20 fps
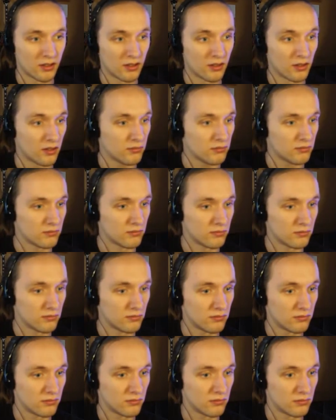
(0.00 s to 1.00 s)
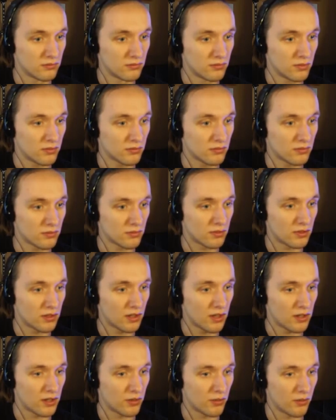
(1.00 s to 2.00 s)
Oh. Oh,
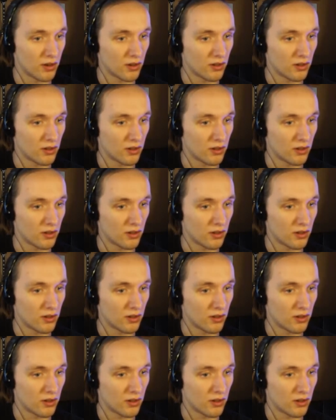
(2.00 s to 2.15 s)
there you are.